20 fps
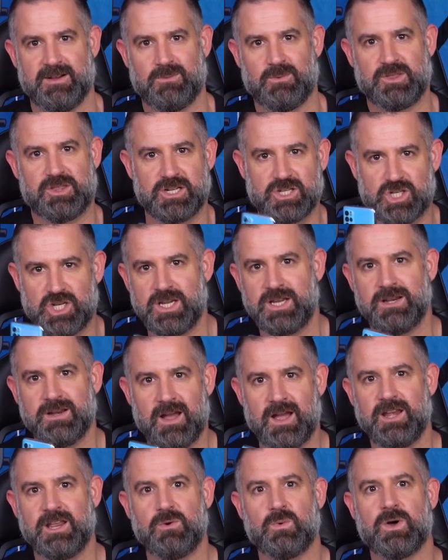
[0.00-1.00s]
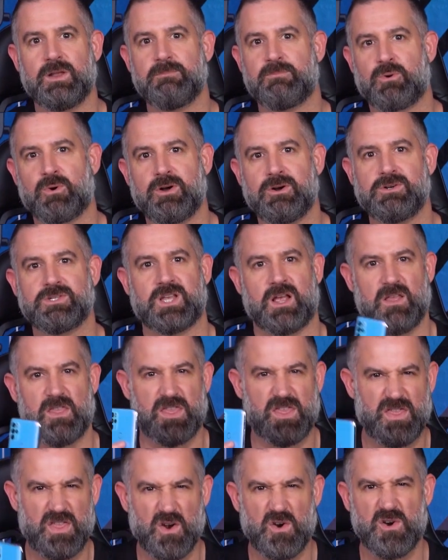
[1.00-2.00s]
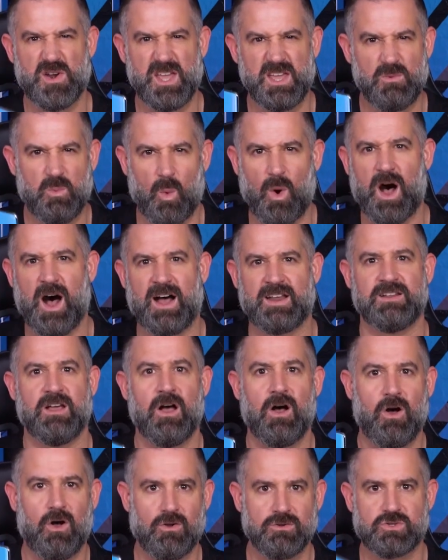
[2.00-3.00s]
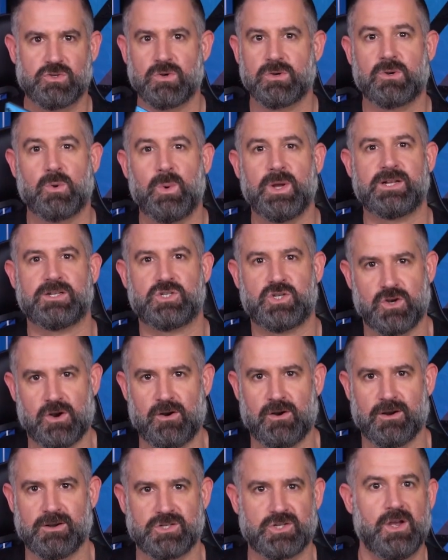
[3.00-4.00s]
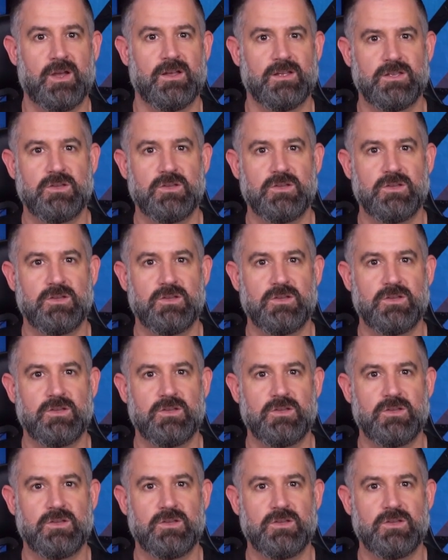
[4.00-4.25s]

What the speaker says: With the G91 PRO's 30-watt ultra-quick charge,